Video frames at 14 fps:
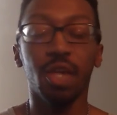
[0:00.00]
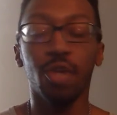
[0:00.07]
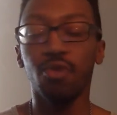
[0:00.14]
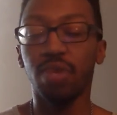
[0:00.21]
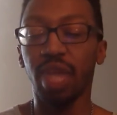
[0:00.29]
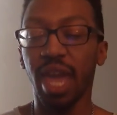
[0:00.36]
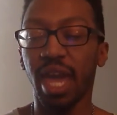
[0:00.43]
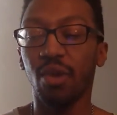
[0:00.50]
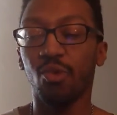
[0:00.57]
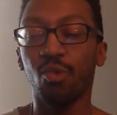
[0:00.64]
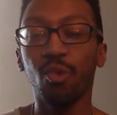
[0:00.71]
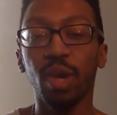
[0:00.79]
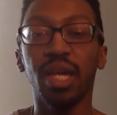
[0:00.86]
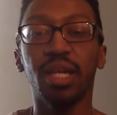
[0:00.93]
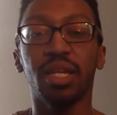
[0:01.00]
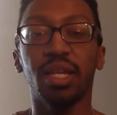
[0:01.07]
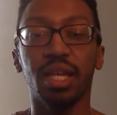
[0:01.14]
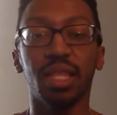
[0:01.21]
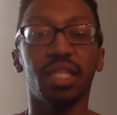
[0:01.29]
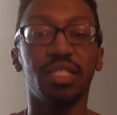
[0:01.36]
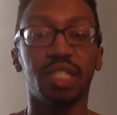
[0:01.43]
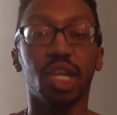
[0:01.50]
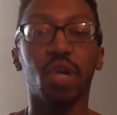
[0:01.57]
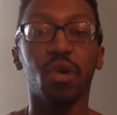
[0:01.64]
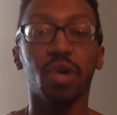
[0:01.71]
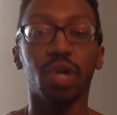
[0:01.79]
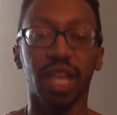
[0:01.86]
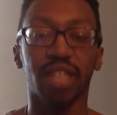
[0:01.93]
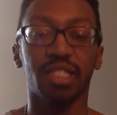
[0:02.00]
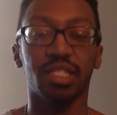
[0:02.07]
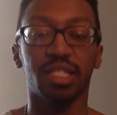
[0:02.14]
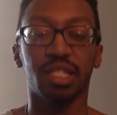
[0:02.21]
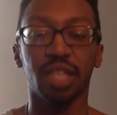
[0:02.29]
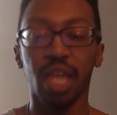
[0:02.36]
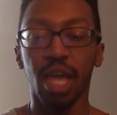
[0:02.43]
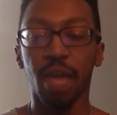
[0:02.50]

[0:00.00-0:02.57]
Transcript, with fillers: You can't win in the general election